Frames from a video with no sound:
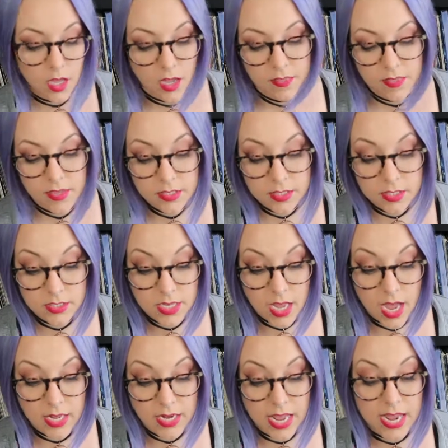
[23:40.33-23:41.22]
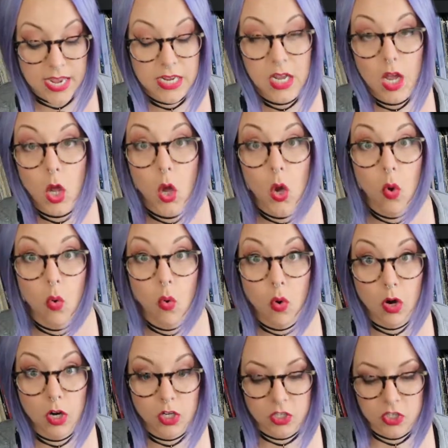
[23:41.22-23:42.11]
And this is on a
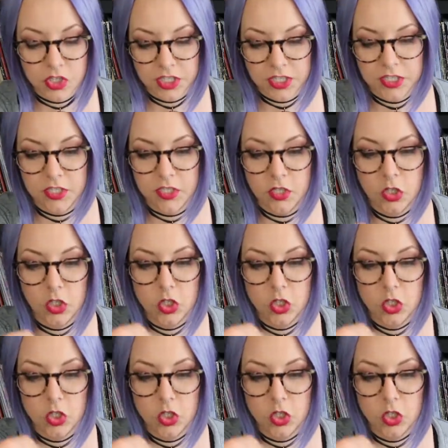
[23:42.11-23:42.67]
gorgeous